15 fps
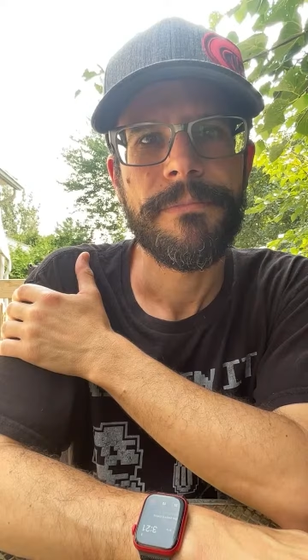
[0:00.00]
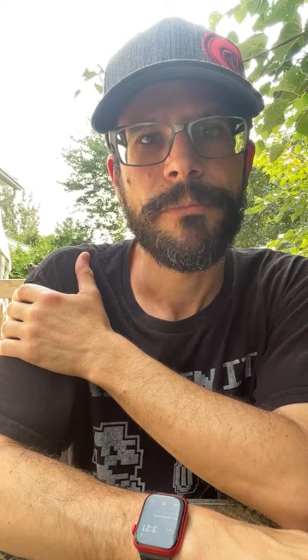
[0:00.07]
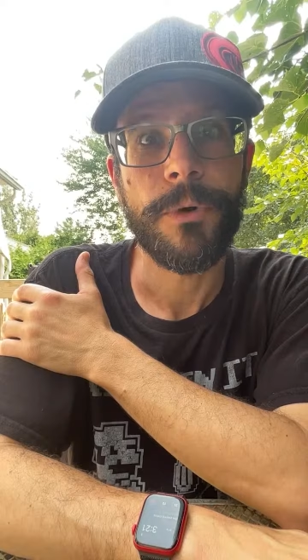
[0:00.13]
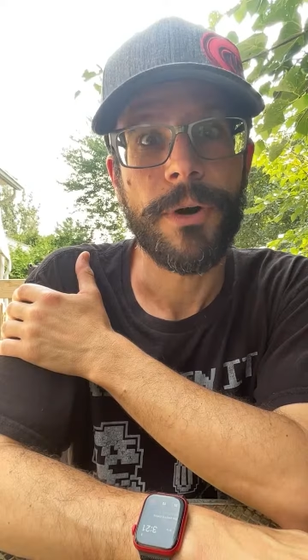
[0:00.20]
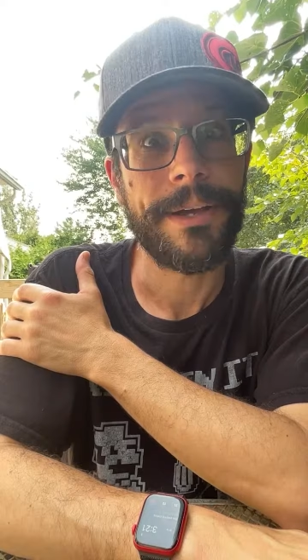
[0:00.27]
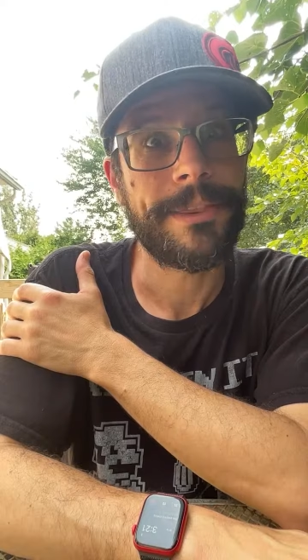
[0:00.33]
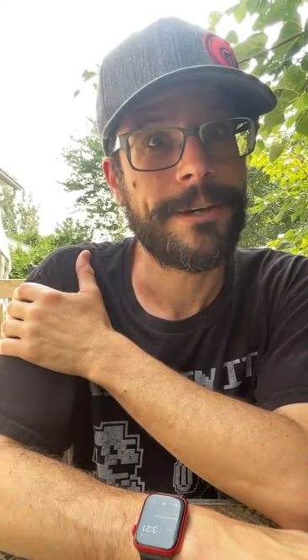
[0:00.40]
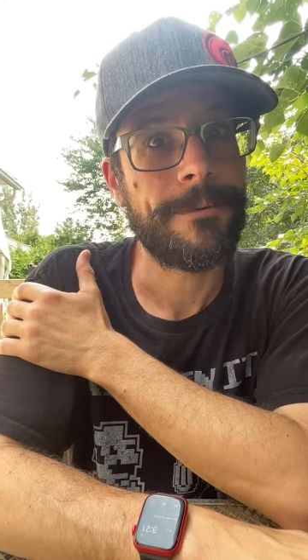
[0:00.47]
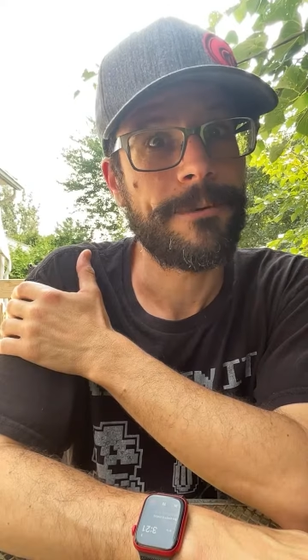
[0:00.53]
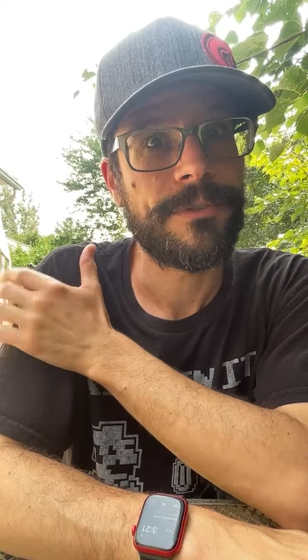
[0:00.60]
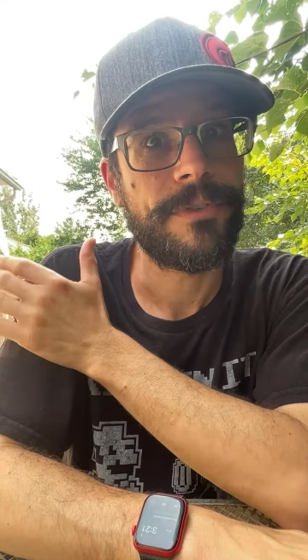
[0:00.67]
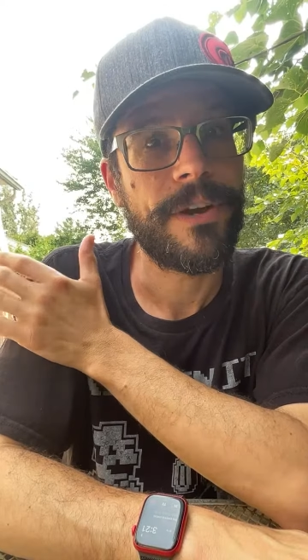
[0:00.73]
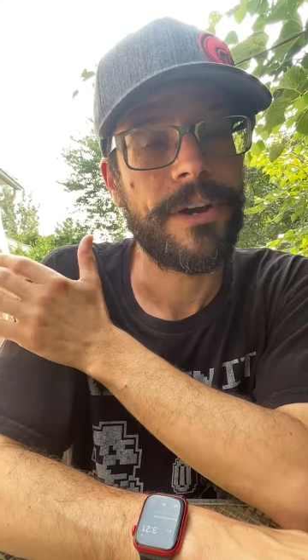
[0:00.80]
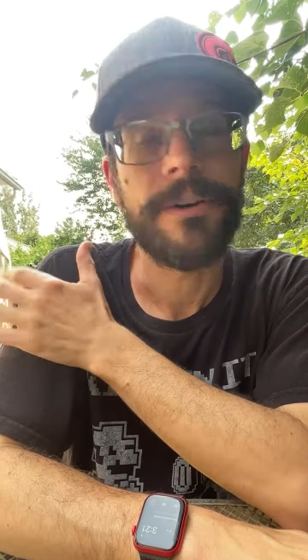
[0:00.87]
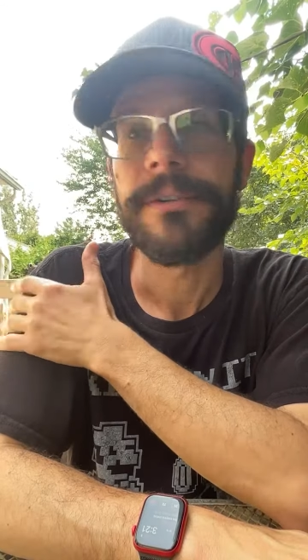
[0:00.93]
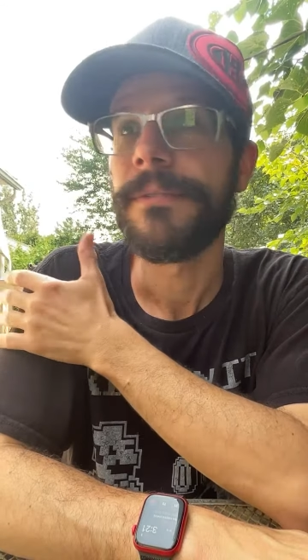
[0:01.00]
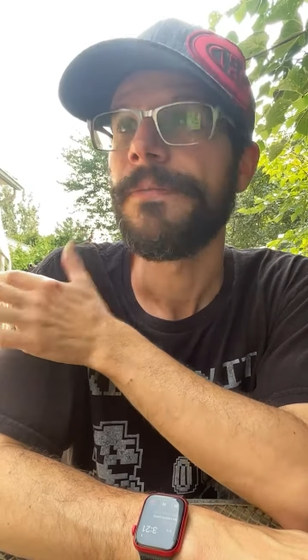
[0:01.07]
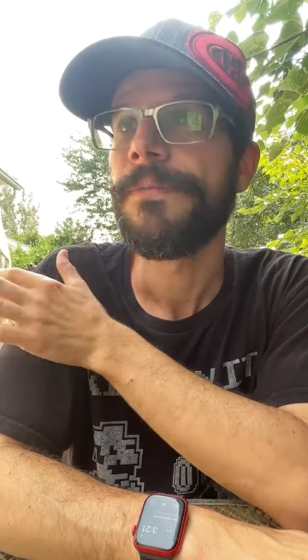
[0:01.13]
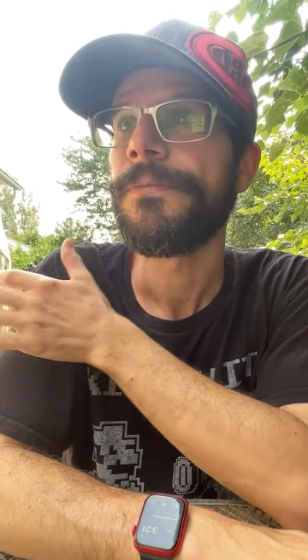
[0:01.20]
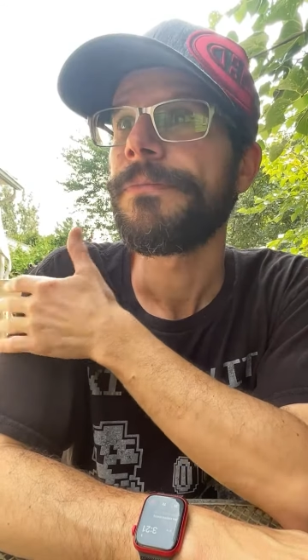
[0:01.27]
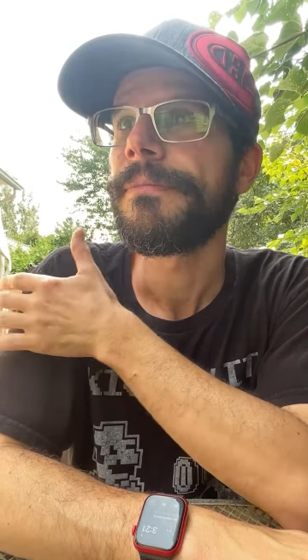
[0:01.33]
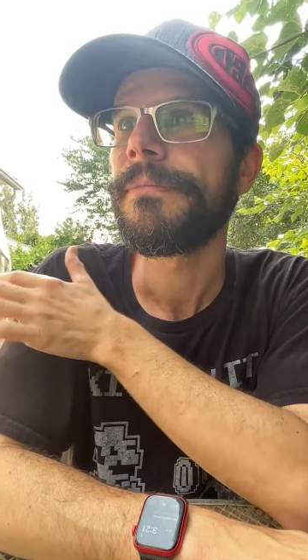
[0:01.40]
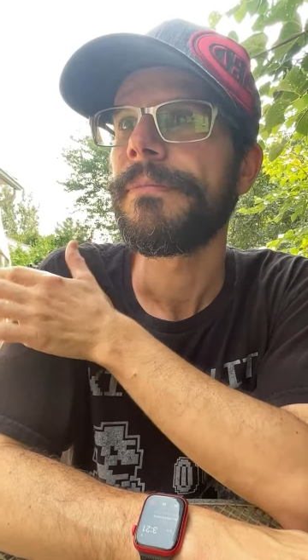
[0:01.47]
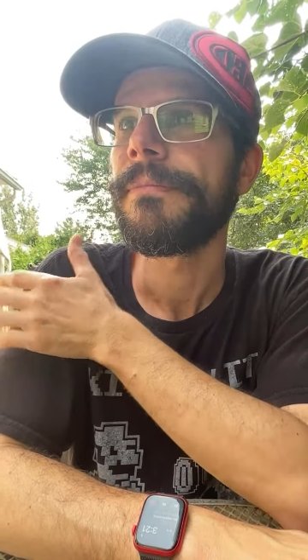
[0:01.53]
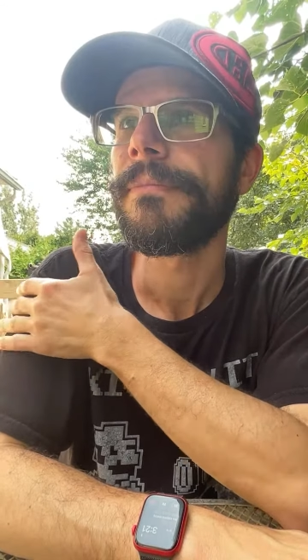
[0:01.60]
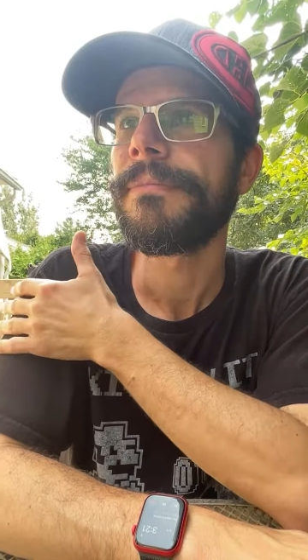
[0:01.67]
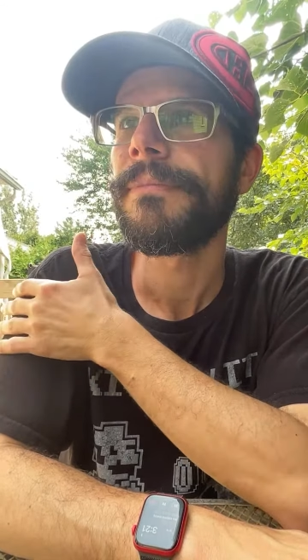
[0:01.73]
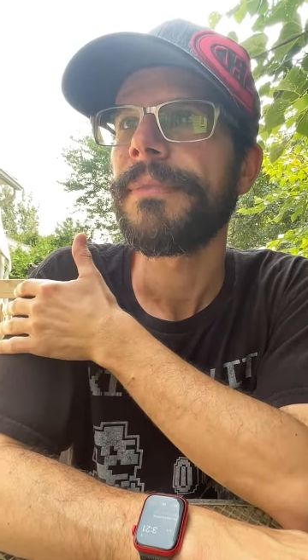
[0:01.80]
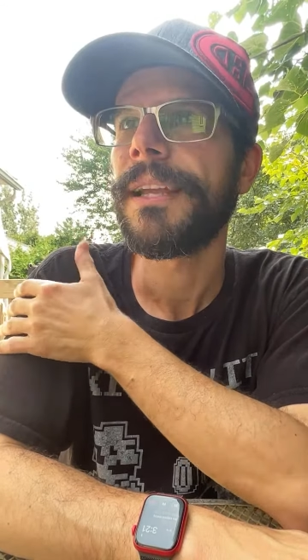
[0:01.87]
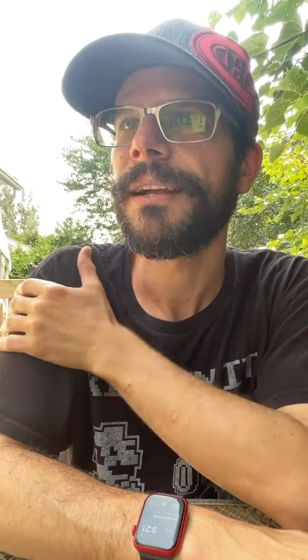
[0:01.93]
what I thought was fair,
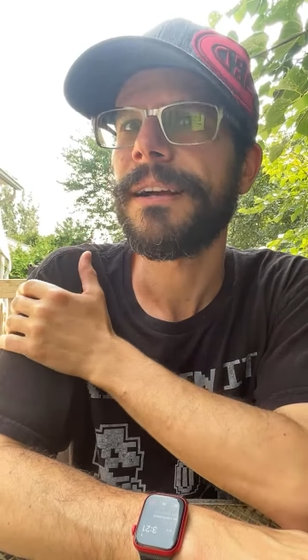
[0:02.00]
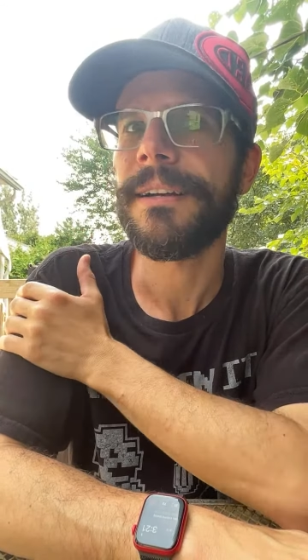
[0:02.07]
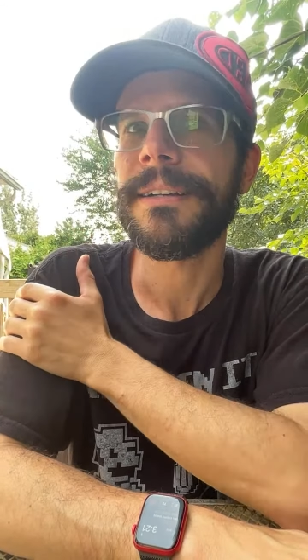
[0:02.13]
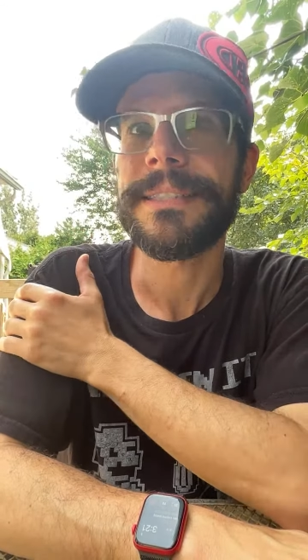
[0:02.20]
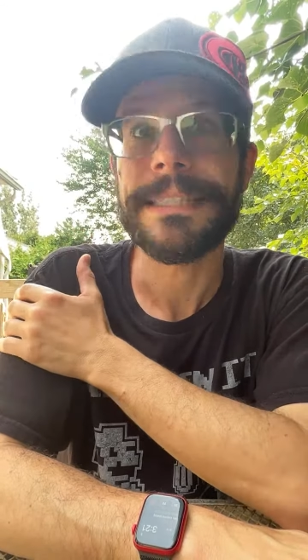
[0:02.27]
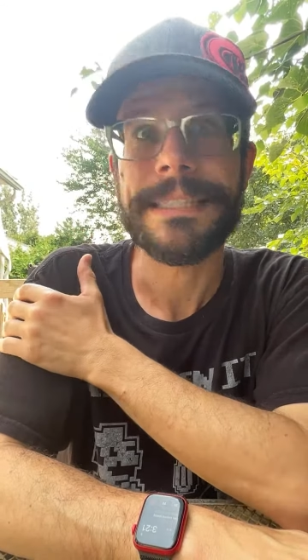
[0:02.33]
because